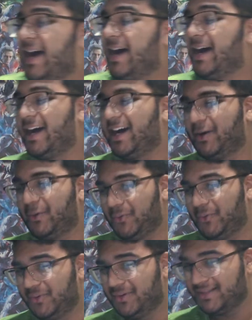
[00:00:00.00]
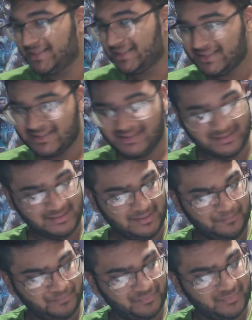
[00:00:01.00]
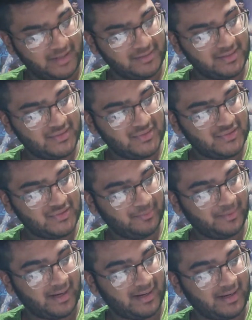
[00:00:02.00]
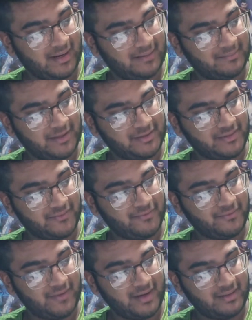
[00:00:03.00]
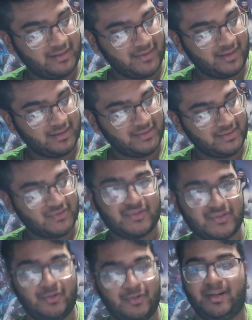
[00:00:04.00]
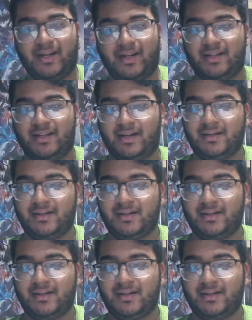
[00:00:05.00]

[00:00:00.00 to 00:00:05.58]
Ow! That was a stupid idea. That was a very very stupid idea.